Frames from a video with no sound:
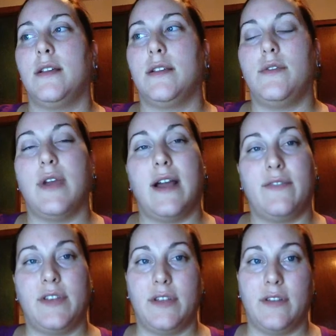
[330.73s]
You
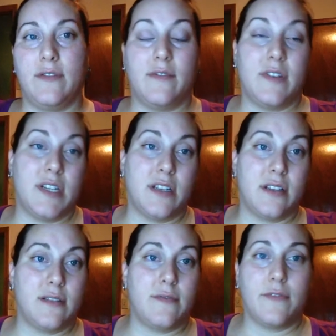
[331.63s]
have to
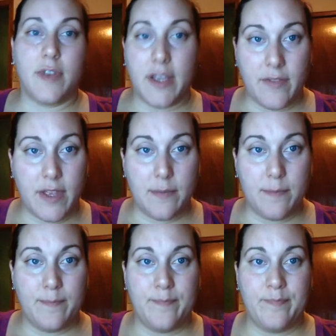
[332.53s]
just forgive
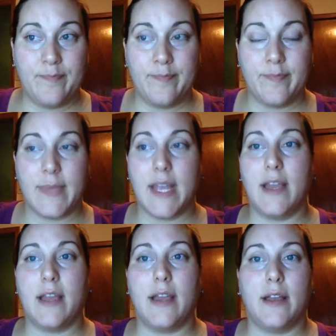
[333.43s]
them,
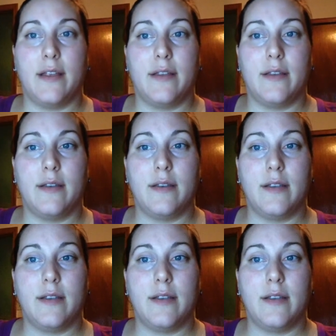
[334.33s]
and